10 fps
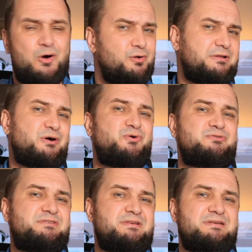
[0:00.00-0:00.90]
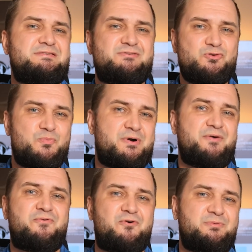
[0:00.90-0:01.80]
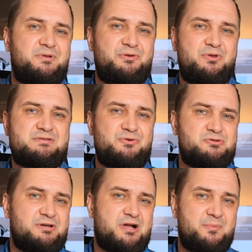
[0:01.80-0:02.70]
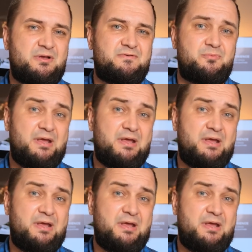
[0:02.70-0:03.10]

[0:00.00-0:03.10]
All those super affordable units usually coming from